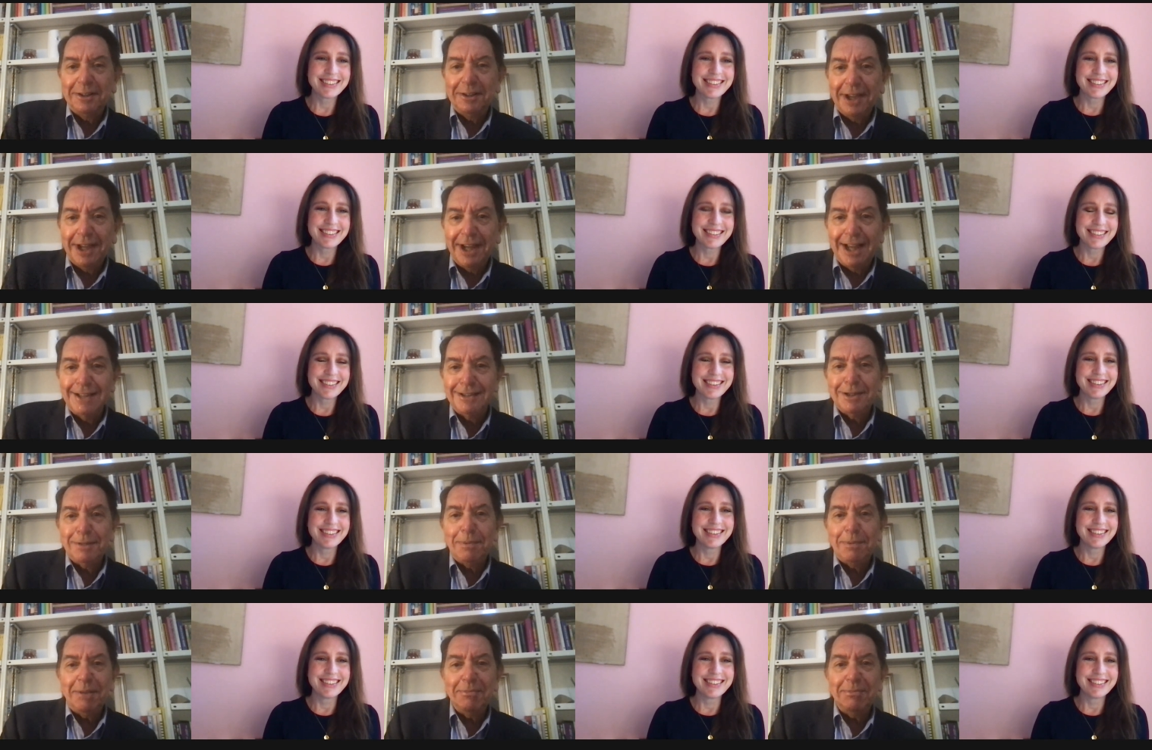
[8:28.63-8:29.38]
Speaker 1: and you know they
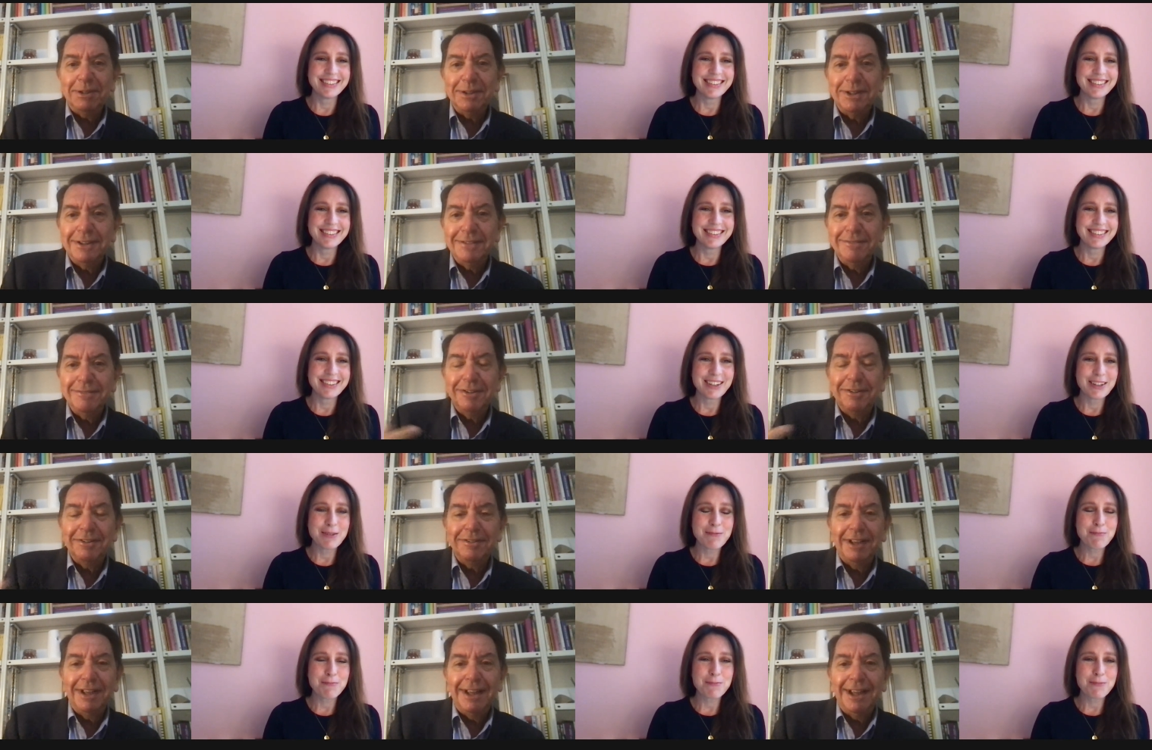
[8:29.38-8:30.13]
ask people to,
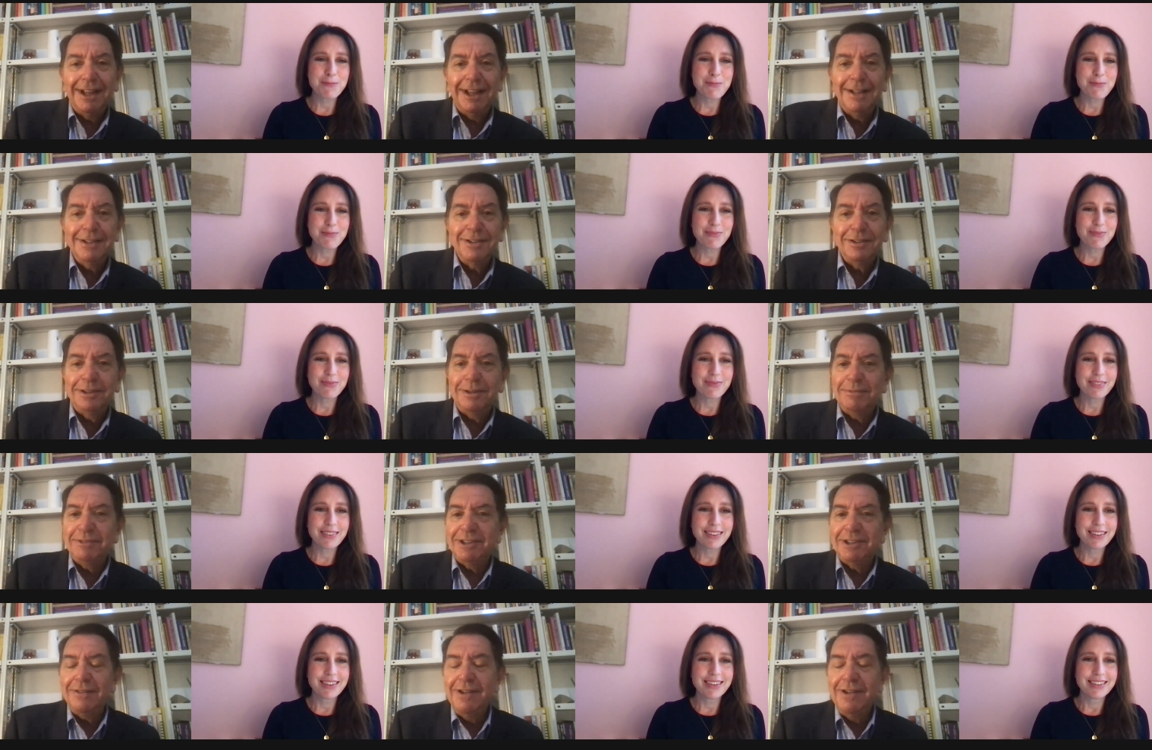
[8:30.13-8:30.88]
to answer
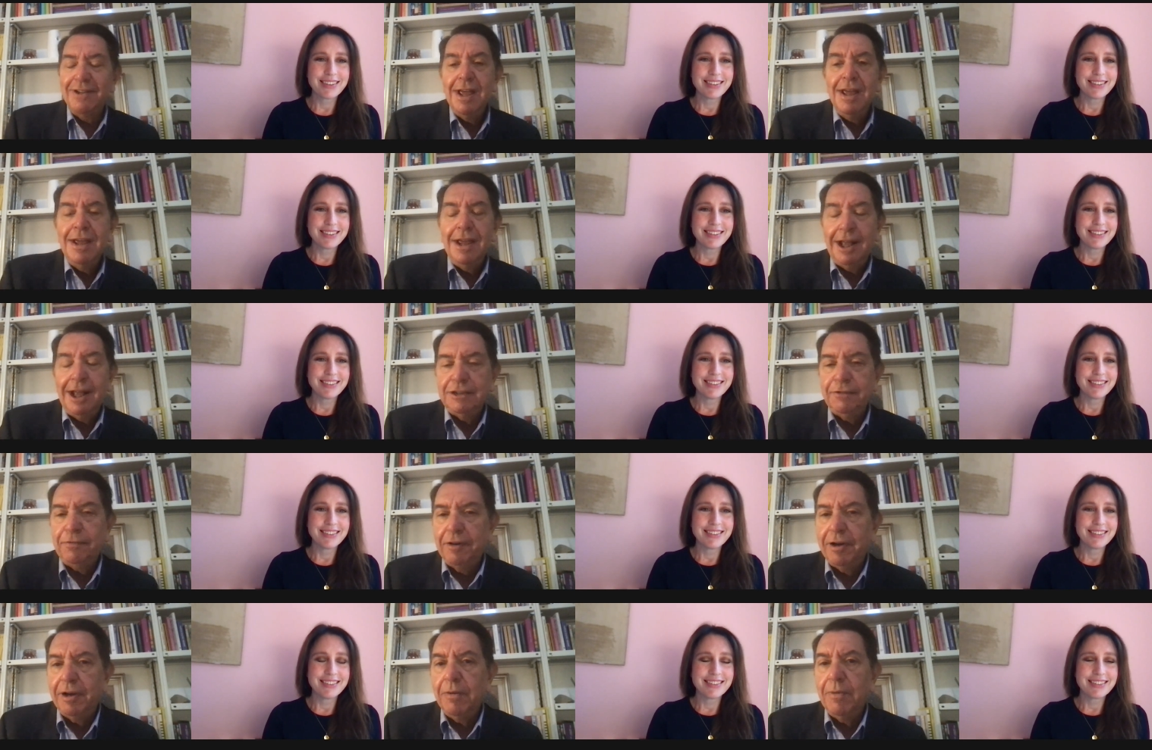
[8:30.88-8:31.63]
them. So
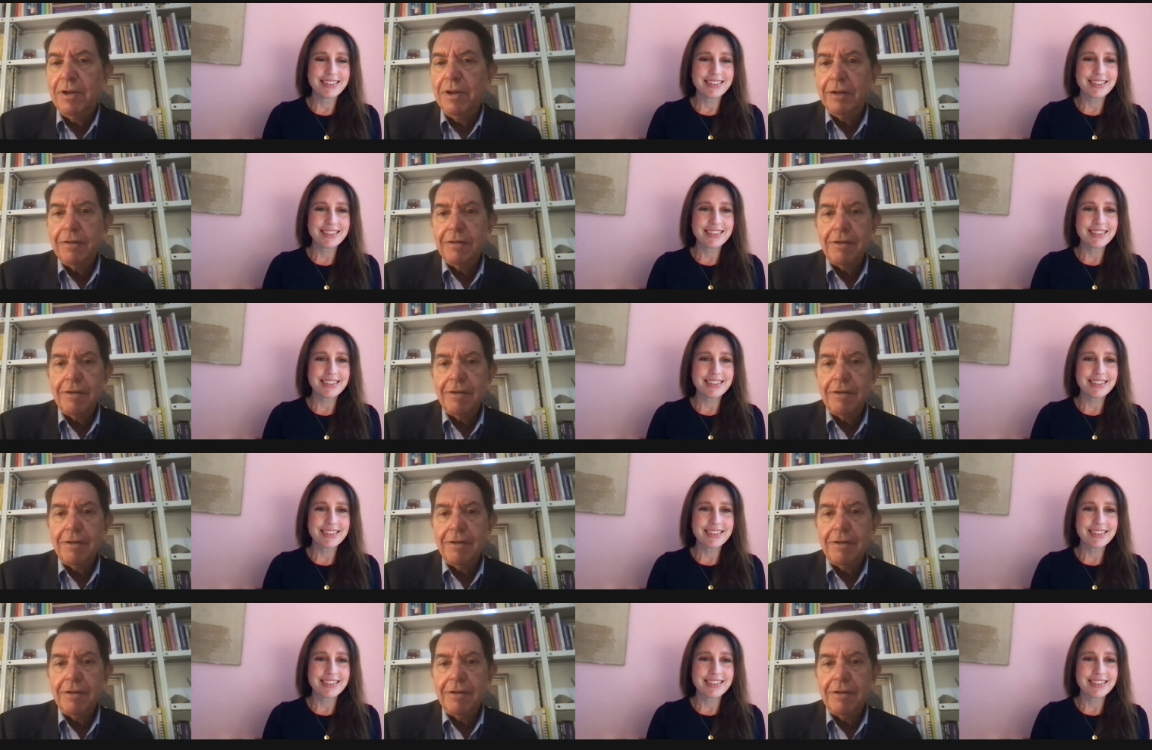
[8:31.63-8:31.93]
it's very